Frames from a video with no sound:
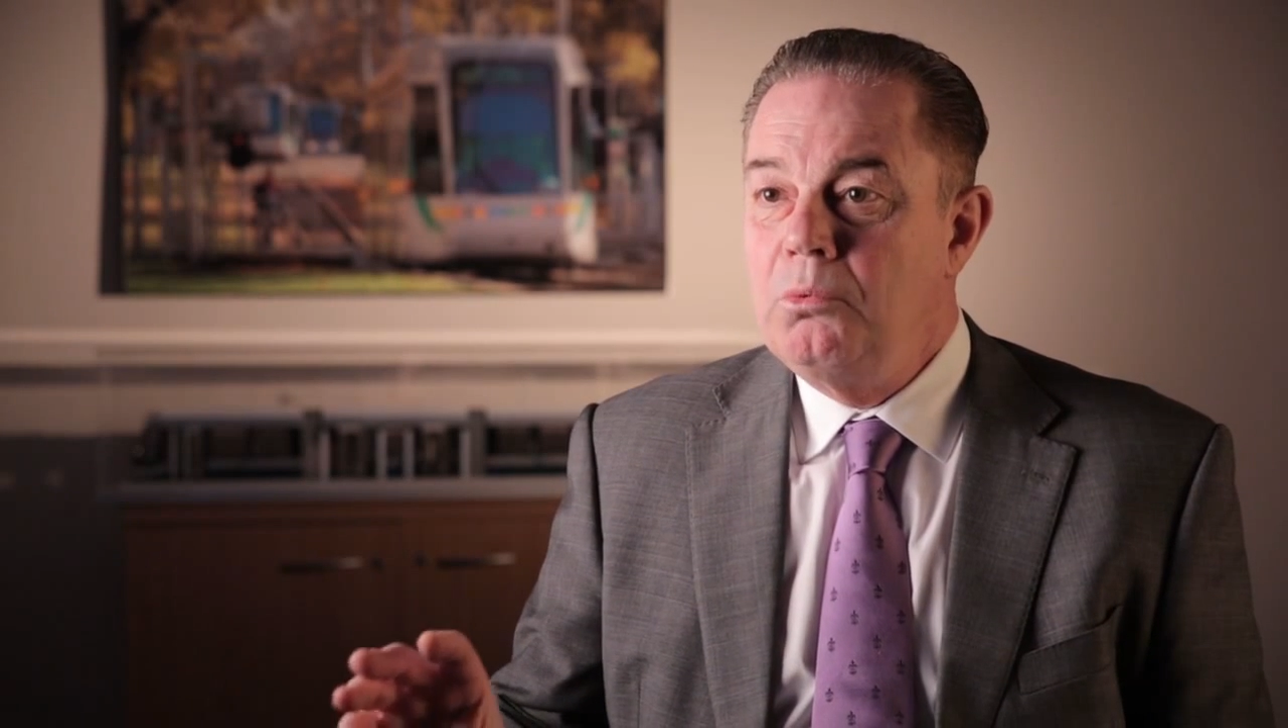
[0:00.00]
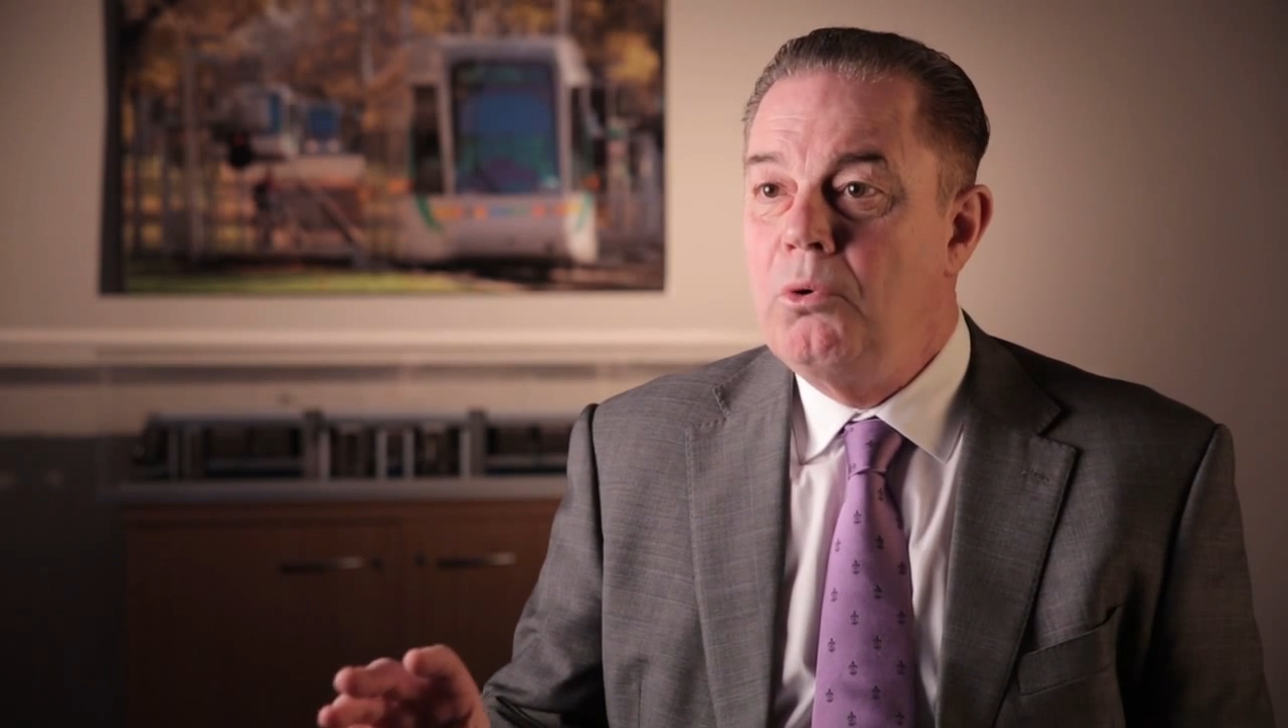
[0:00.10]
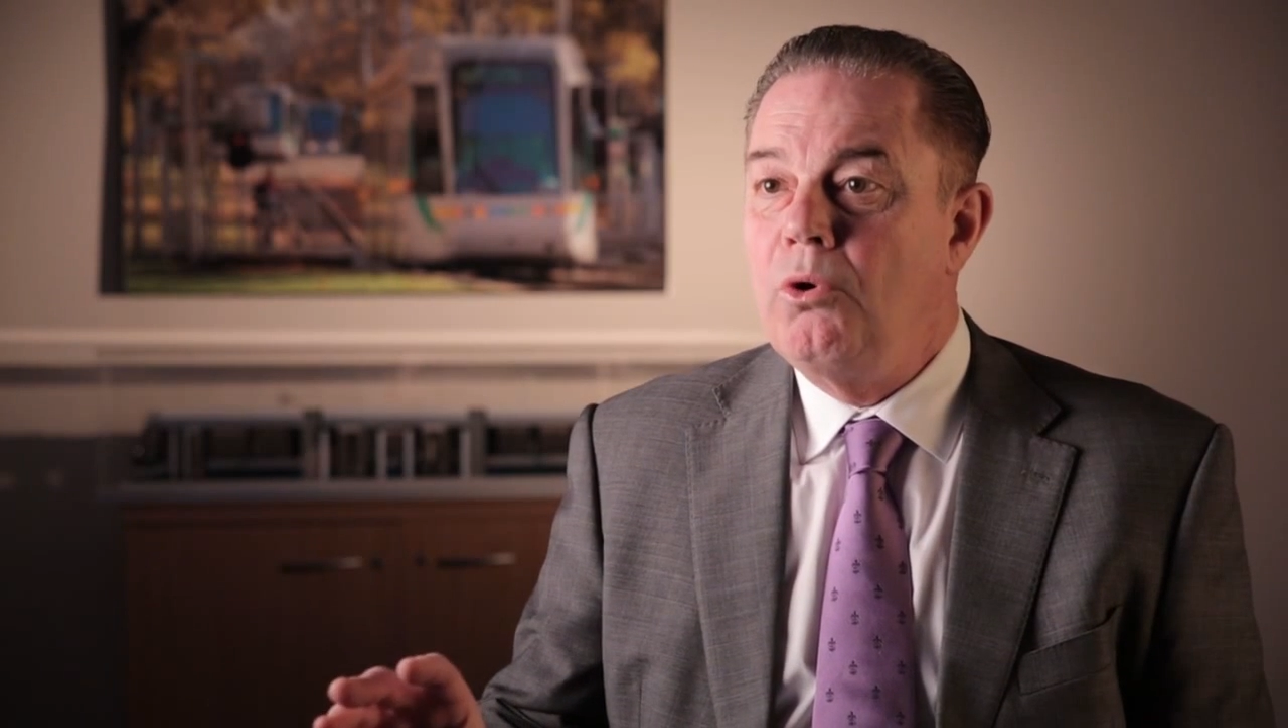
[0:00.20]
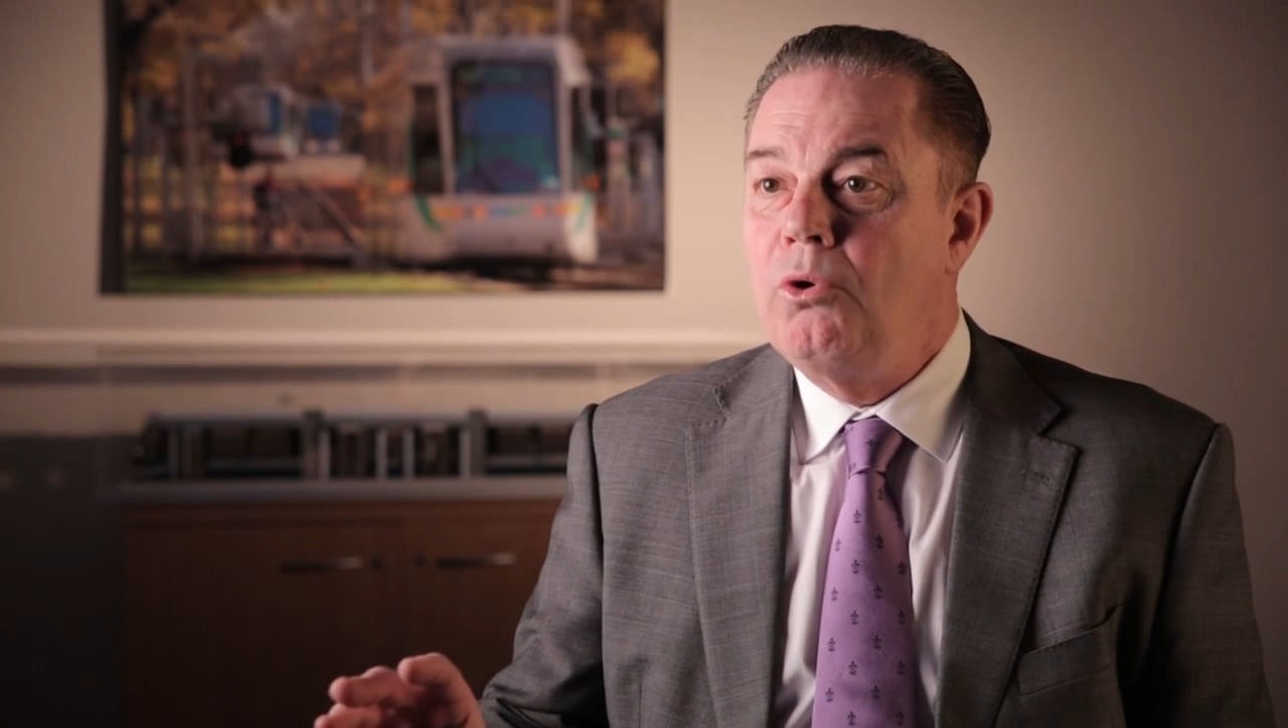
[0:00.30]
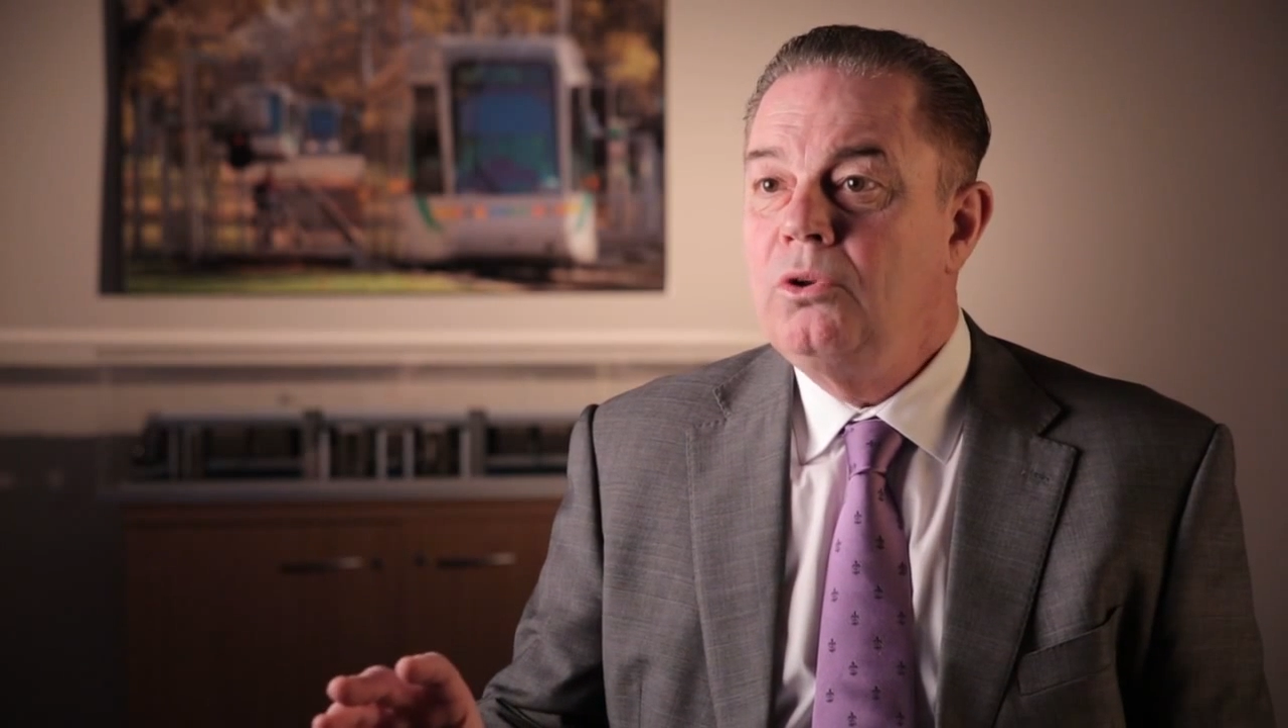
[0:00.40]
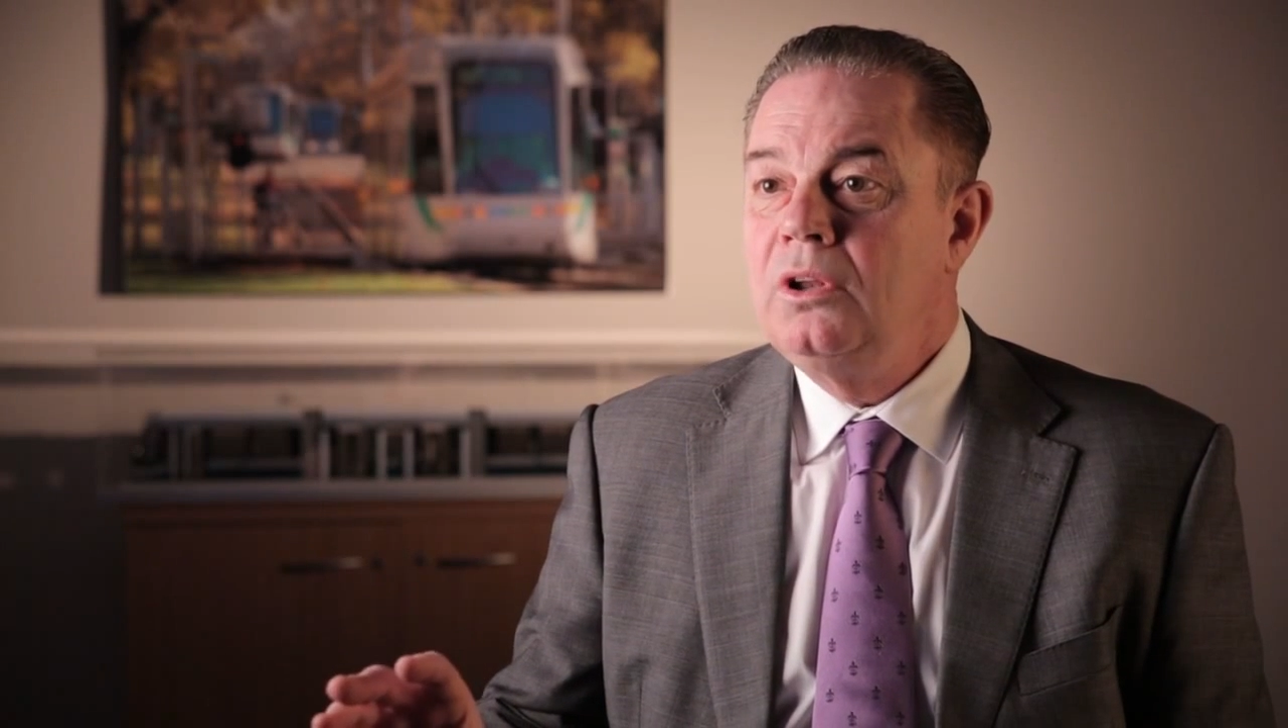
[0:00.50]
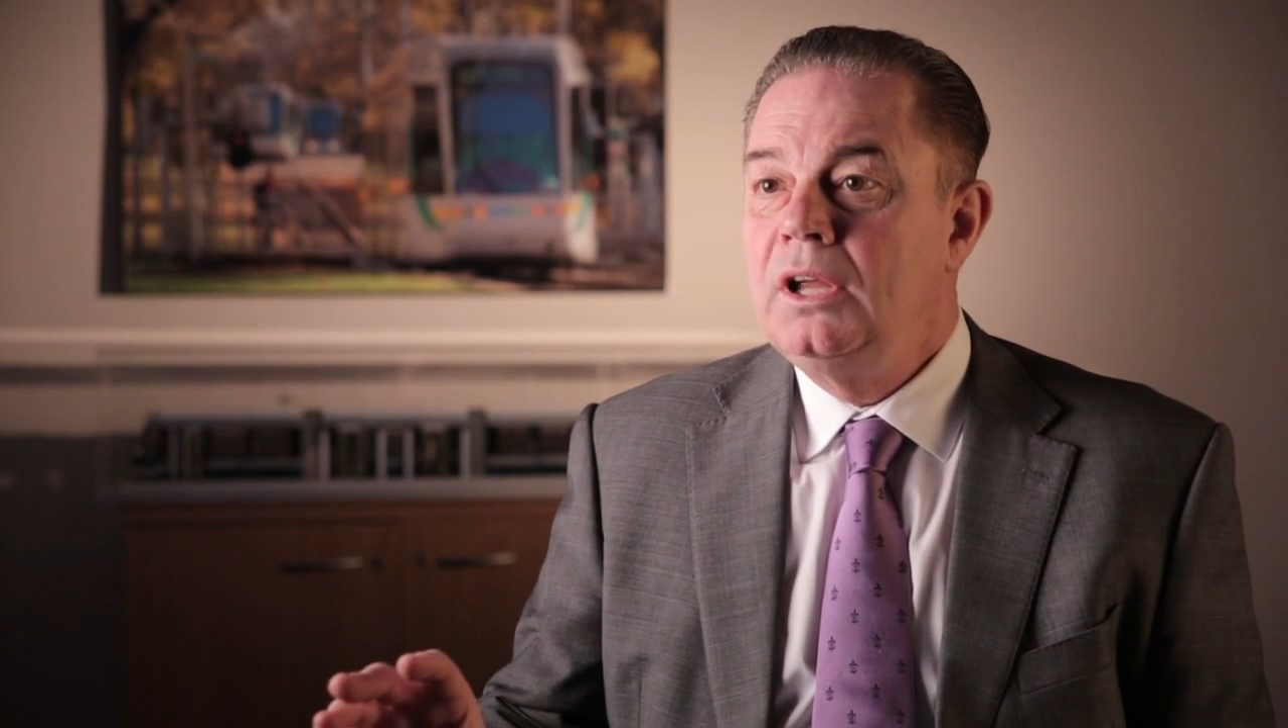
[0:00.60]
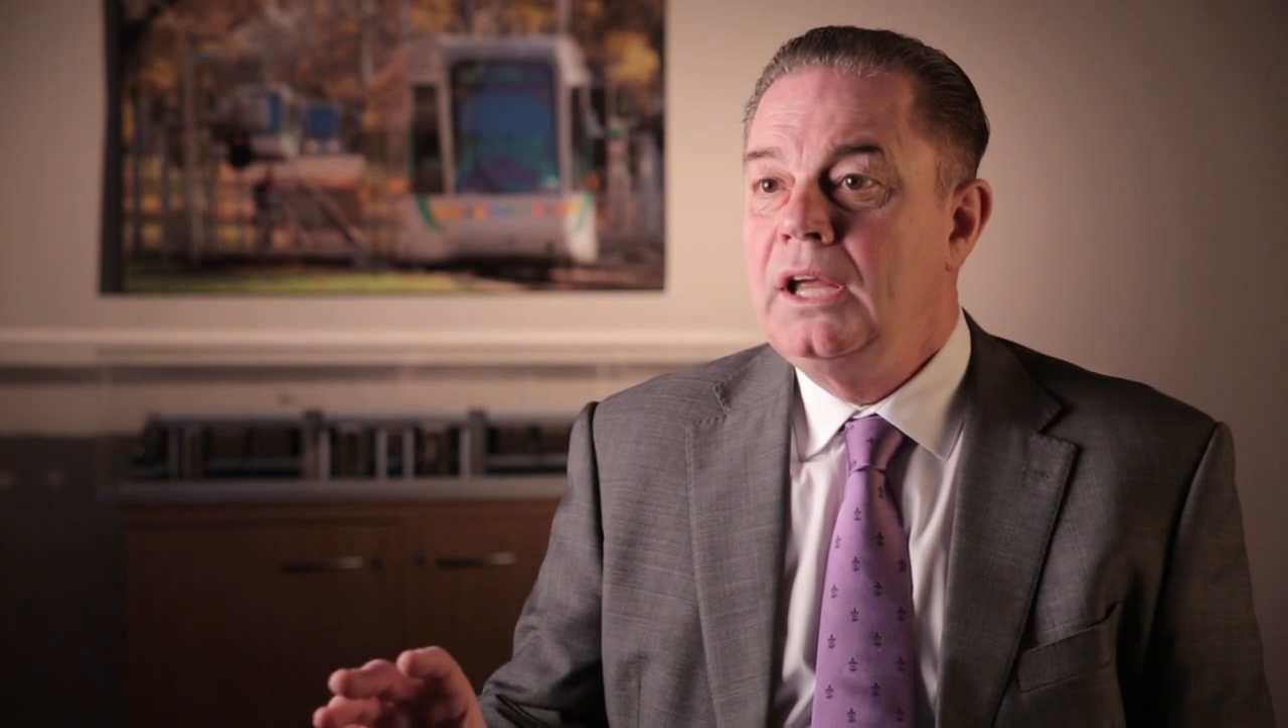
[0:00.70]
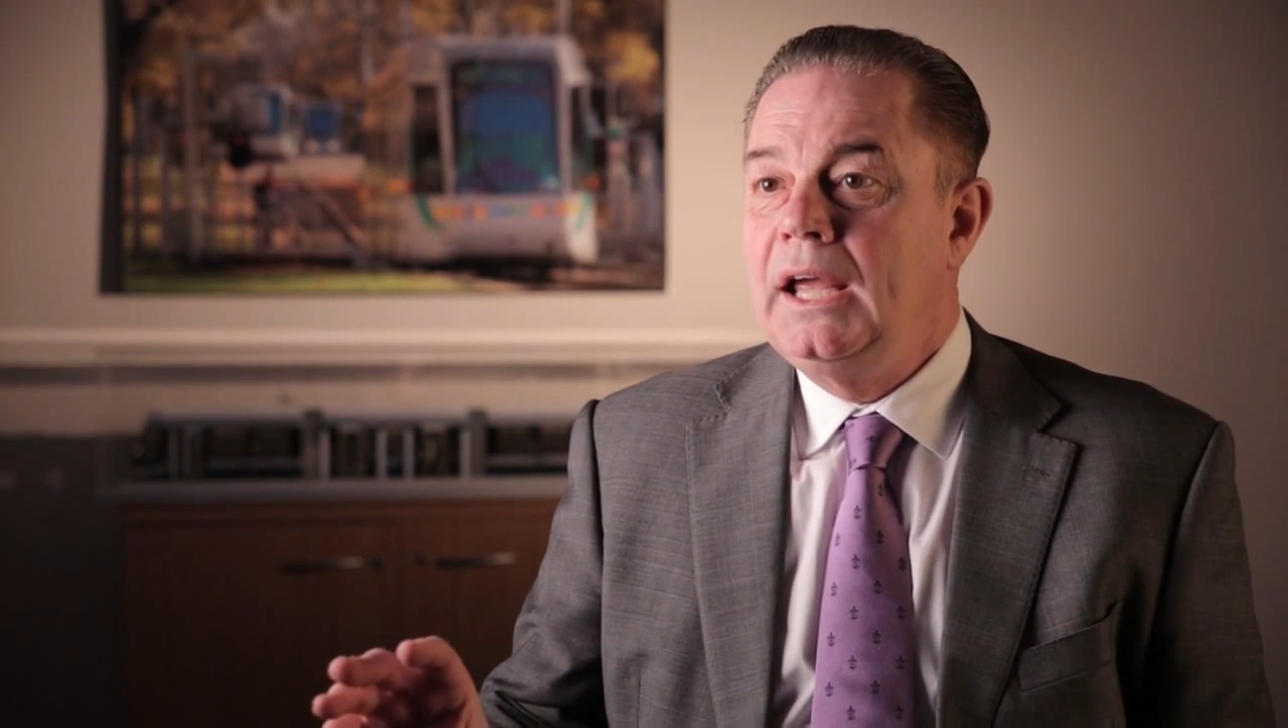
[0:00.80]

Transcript: wall